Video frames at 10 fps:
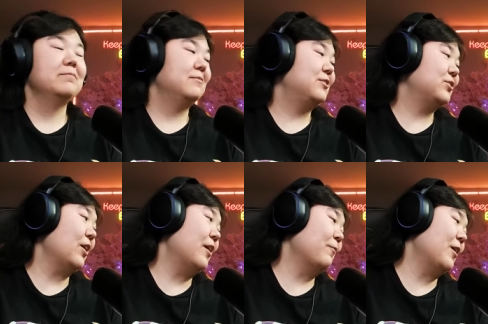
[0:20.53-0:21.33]

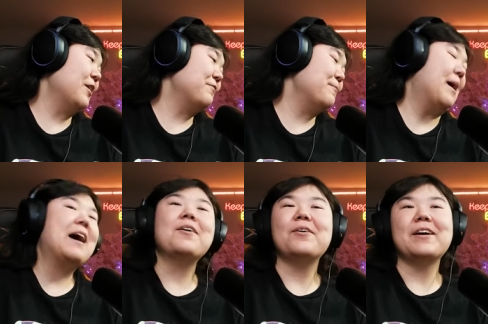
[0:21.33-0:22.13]
Starting right off the
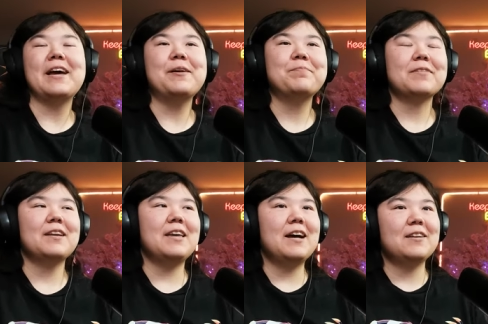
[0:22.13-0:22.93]
bat, okay.
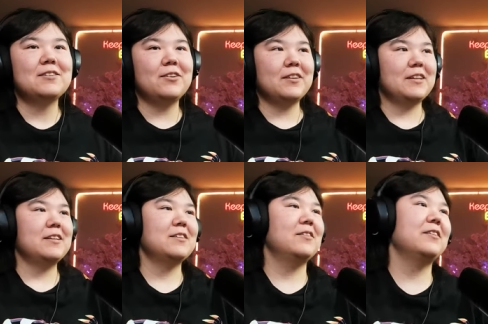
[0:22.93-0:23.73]
Yeah,
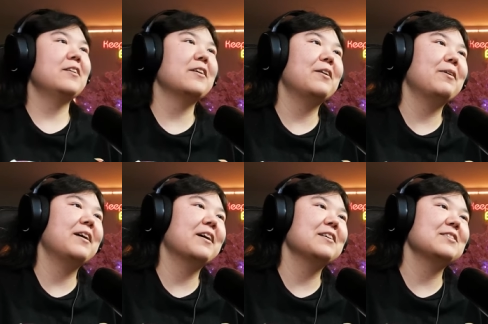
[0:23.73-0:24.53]
totally. Okay, wait,
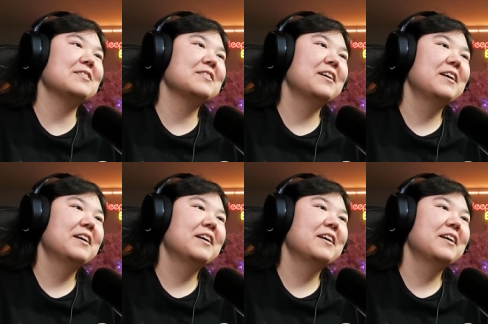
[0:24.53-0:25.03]
I gotta see this.